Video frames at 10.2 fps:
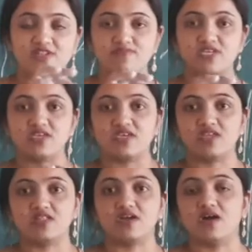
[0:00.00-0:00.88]
be in
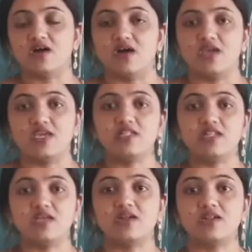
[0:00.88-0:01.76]

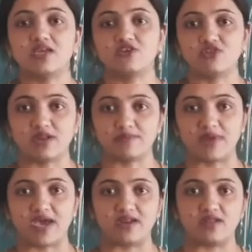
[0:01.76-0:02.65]
irregular
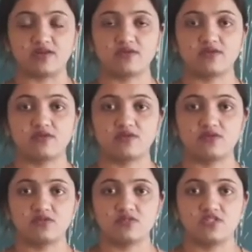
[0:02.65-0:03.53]
manner.
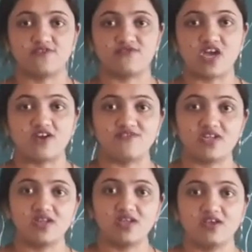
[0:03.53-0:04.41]
The flower
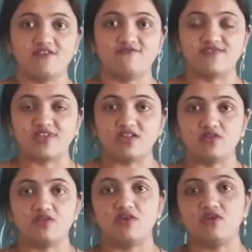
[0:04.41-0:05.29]
will
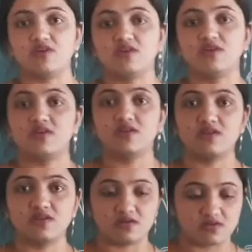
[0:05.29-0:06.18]

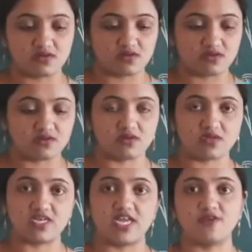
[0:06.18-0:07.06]
not
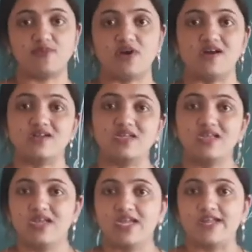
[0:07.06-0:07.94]
take part
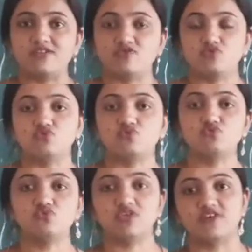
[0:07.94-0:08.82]
into two
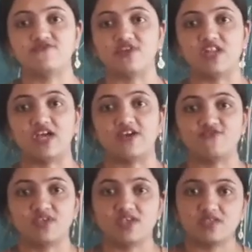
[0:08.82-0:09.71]
equal halves.
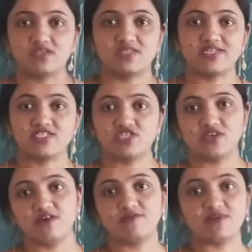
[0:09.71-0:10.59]
Such
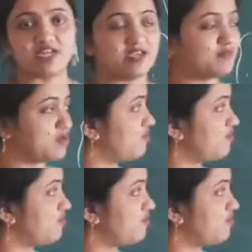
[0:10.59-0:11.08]
a type of